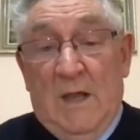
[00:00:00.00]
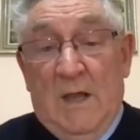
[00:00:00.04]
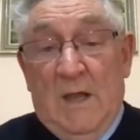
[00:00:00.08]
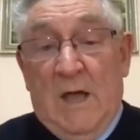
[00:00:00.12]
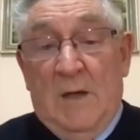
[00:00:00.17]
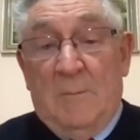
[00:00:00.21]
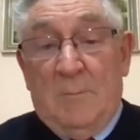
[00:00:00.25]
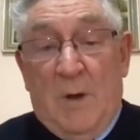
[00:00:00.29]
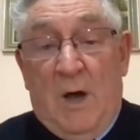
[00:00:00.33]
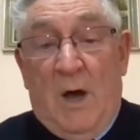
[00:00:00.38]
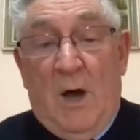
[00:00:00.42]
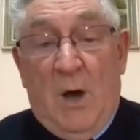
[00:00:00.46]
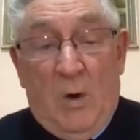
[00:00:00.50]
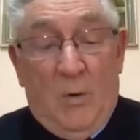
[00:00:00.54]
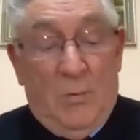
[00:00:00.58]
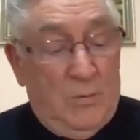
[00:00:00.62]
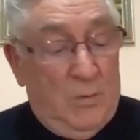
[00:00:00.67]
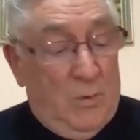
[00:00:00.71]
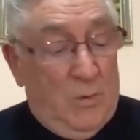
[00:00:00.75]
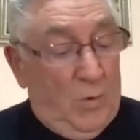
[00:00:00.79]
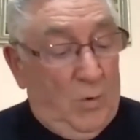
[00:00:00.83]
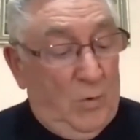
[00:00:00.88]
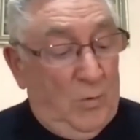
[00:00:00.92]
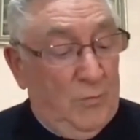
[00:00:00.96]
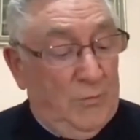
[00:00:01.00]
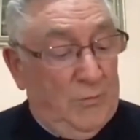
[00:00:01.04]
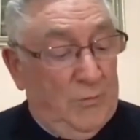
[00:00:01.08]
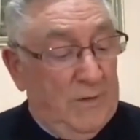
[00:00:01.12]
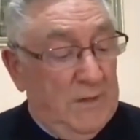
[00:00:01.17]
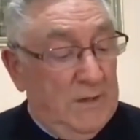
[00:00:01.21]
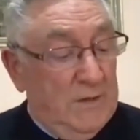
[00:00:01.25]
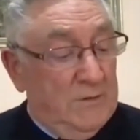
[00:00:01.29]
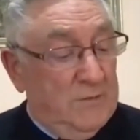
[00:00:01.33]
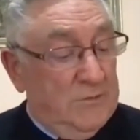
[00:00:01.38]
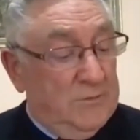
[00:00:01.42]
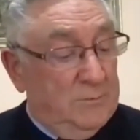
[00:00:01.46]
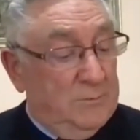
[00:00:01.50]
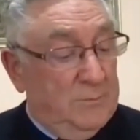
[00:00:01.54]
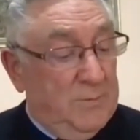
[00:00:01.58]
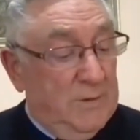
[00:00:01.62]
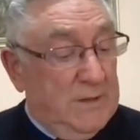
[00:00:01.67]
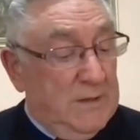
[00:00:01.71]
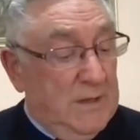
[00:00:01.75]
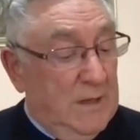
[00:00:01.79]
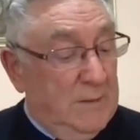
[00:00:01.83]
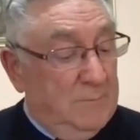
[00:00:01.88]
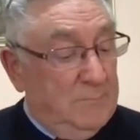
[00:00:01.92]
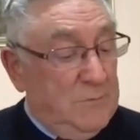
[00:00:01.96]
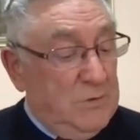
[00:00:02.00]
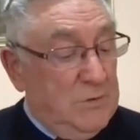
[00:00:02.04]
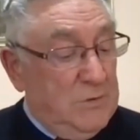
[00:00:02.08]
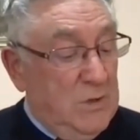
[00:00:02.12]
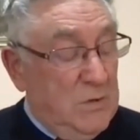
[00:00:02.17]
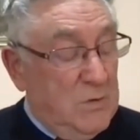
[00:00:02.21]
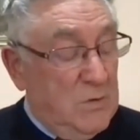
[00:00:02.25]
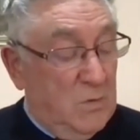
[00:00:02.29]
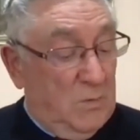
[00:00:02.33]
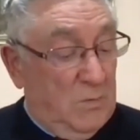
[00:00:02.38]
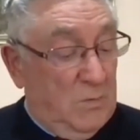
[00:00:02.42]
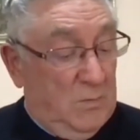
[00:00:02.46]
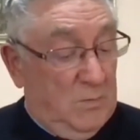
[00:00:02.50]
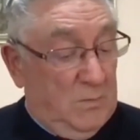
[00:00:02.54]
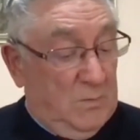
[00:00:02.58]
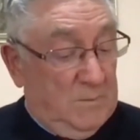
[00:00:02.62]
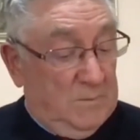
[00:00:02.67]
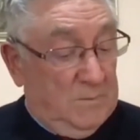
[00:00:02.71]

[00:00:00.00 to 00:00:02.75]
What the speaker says: and behold, all things become new.